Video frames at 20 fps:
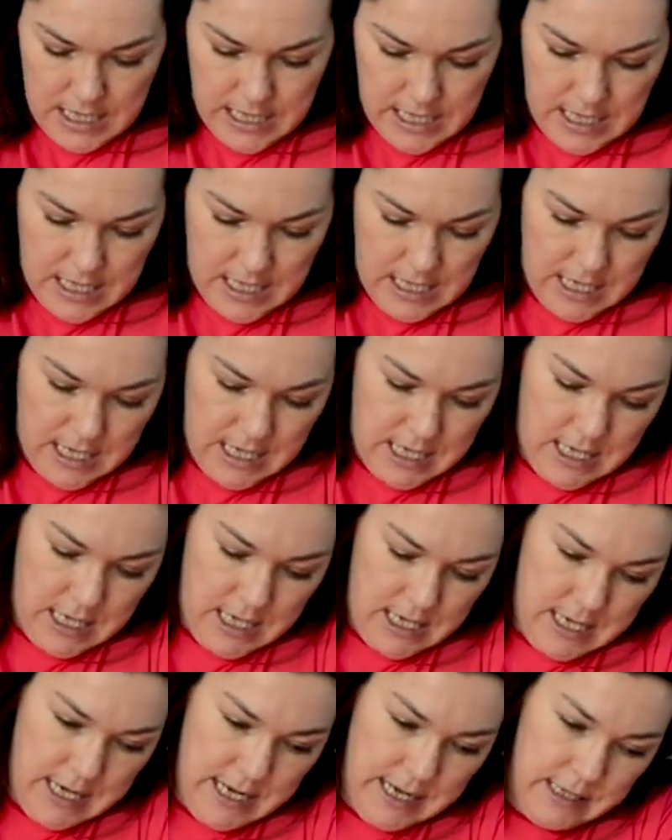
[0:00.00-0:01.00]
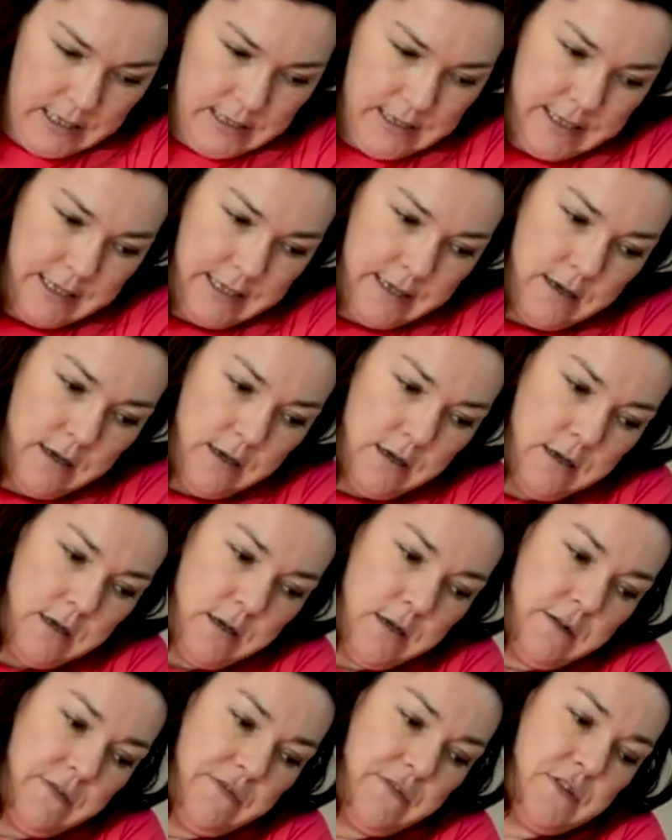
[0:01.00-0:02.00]
Inhale, take
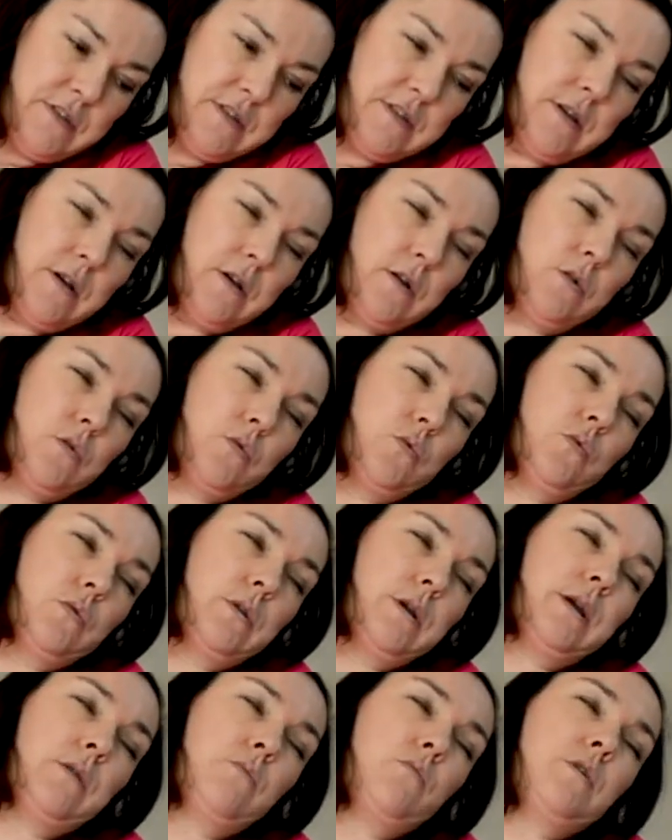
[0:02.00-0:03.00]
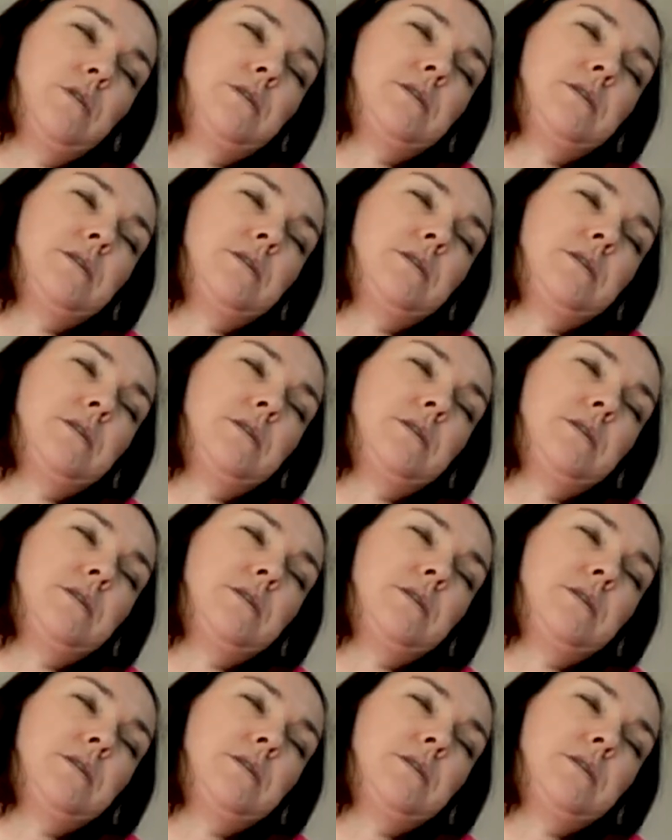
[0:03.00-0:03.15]
half a circle in one